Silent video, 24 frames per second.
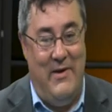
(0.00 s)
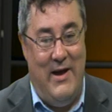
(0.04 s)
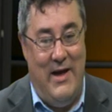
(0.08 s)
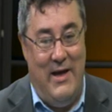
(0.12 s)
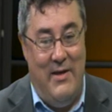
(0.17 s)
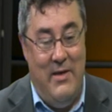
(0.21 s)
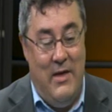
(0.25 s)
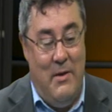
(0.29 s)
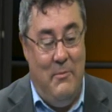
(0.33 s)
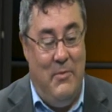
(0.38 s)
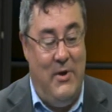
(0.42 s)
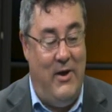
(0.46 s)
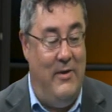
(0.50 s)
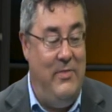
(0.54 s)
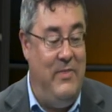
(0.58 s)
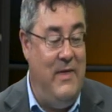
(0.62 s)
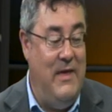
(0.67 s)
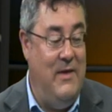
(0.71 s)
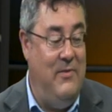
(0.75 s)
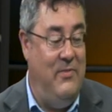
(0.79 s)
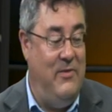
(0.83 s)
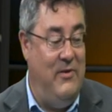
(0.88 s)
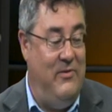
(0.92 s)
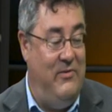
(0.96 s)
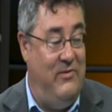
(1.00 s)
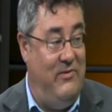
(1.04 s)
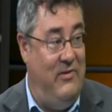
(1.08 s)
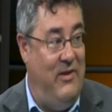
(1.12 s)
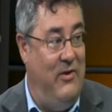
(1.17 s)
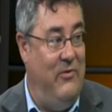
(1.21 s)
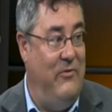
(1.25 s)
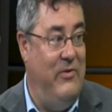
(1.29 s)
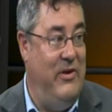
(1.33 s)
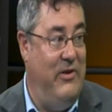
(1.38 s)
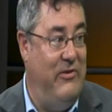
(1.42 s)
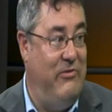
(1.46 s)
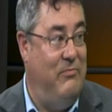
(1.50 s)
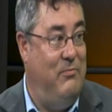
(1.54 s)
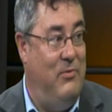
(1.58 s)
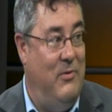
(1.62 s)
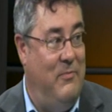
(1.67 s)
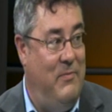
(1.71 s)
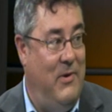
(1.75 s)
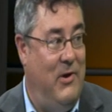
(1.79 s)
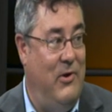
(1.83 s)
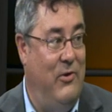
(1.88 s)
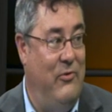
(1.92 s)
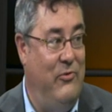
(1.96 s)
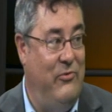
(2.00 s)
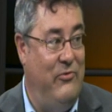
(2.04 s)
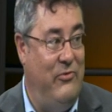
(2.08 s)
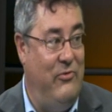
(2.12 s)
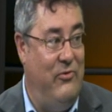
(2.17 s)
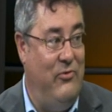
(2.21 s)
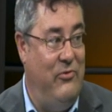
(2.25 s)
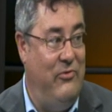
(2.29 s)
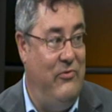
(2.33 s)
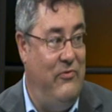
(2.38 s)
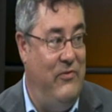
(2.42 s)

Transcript: are. But I think the serious proposals